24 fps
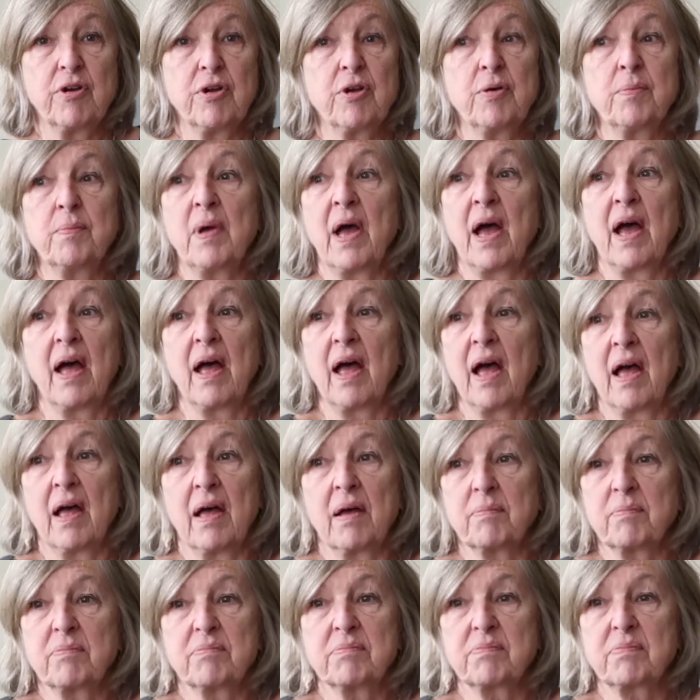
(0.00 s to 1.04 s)
room.
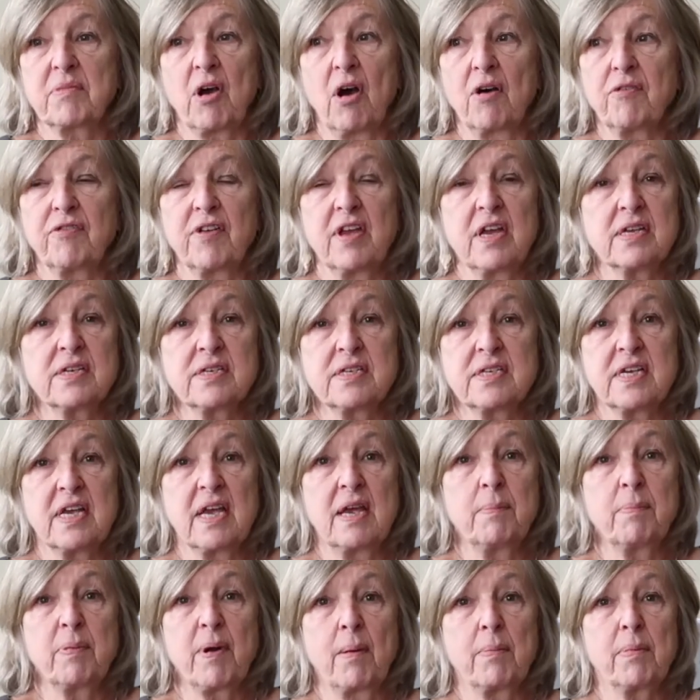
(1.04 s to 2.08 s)
Coffee and
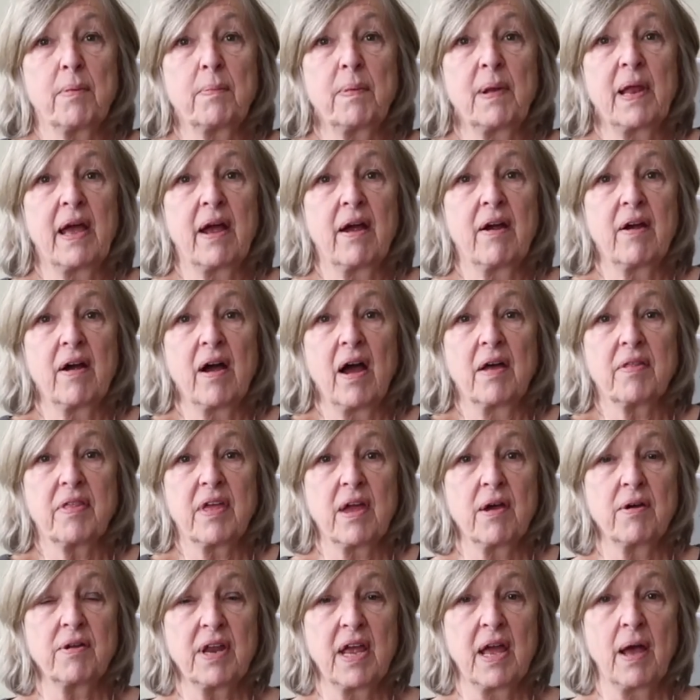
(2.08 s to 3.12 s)
tea probably are
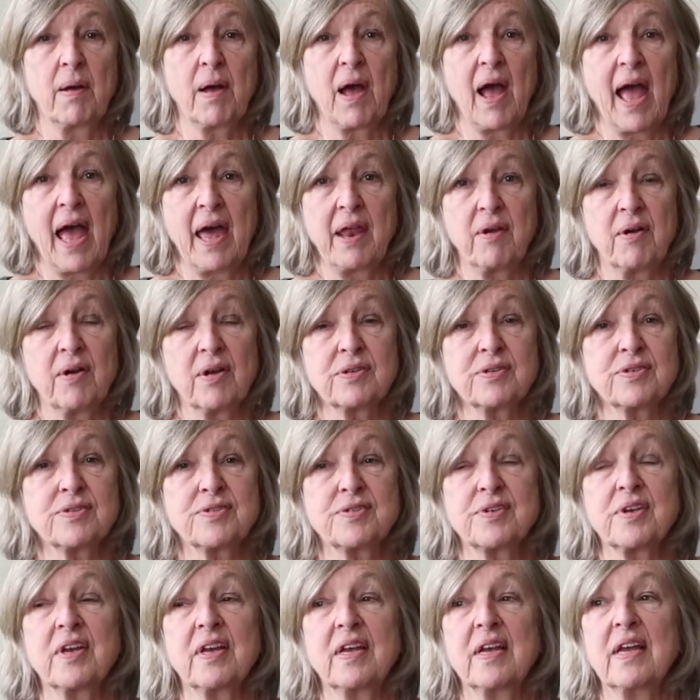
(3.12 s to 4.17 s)
the only
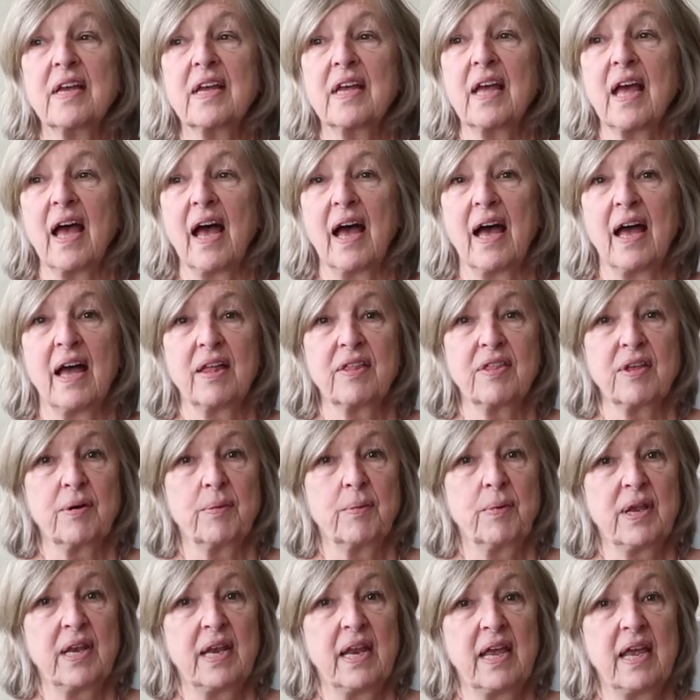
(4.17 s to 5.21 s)
add-ons that
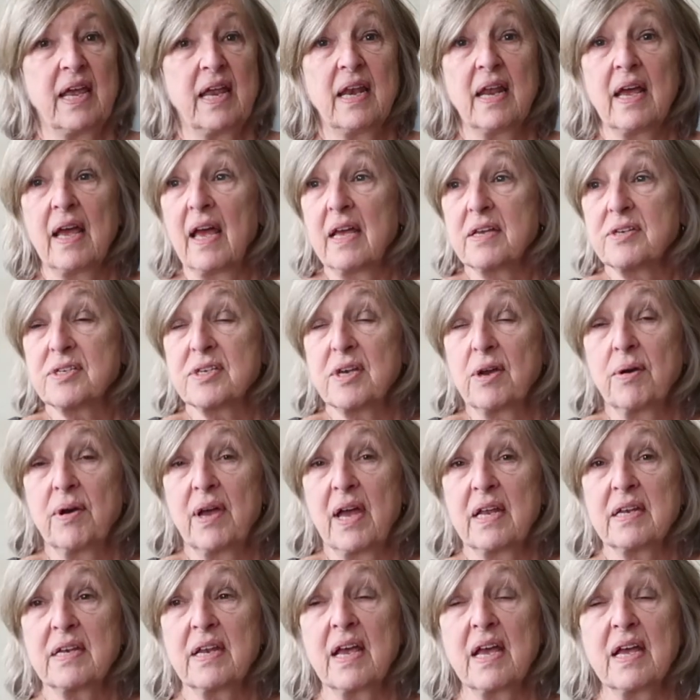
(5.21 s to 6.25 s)
we need. So
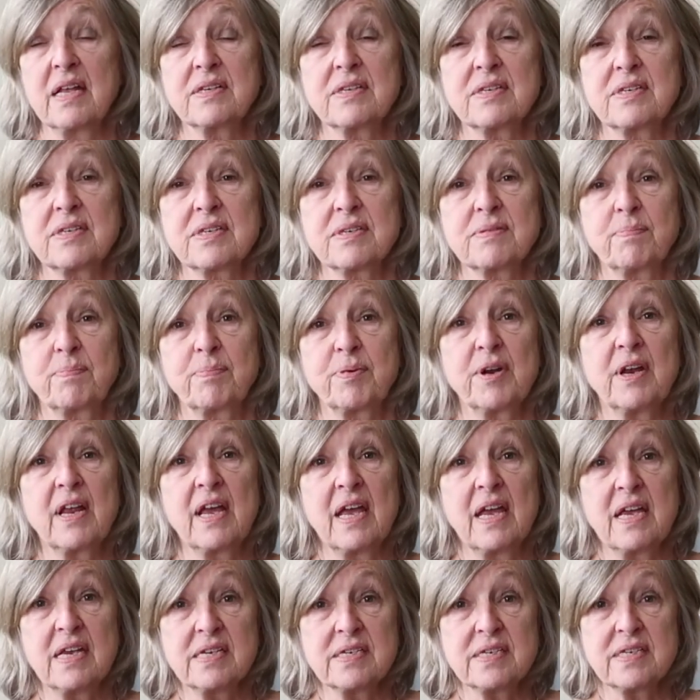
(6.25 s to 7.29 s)
it's pretty
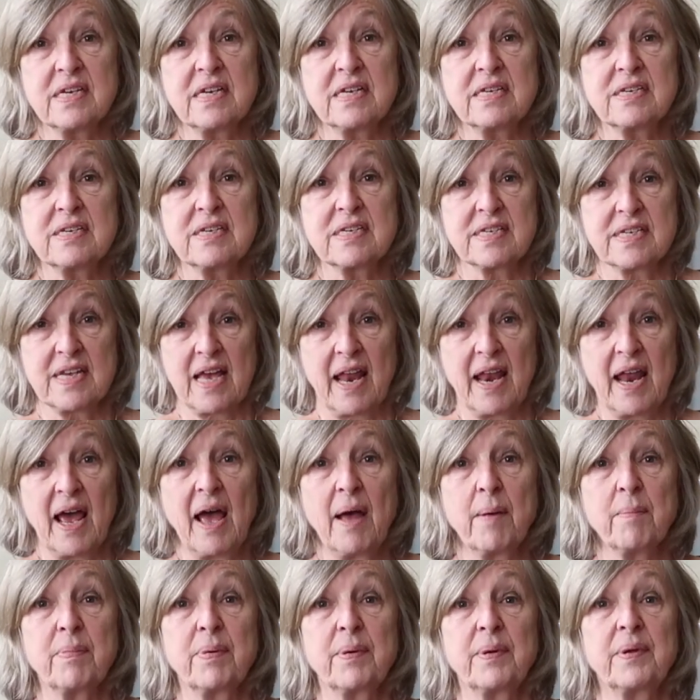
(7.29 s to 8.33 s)
easy to set
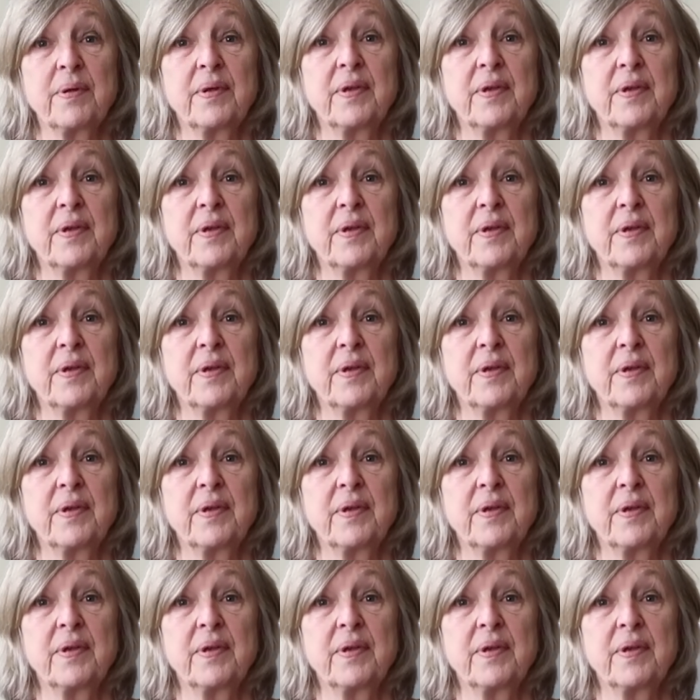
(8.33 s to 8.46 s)
up,